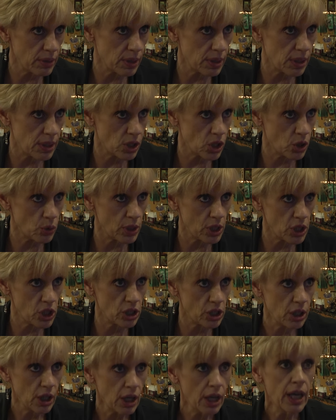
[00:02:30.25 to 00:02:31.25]
the
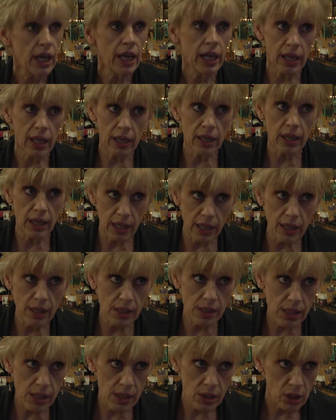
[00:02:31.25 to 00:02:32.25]
situation. It
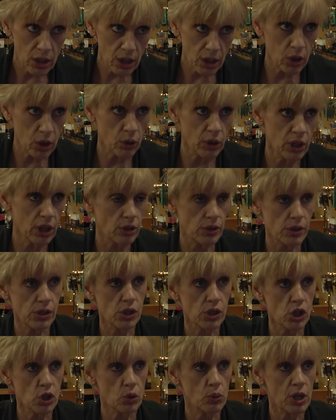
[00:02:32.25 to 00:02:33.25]
is a critical
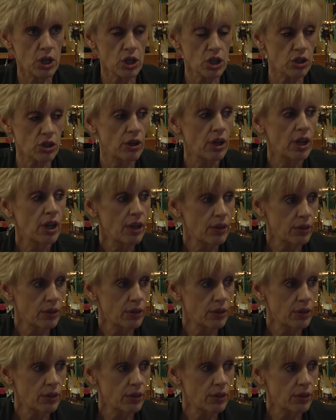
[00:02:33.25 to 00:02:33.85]
situation.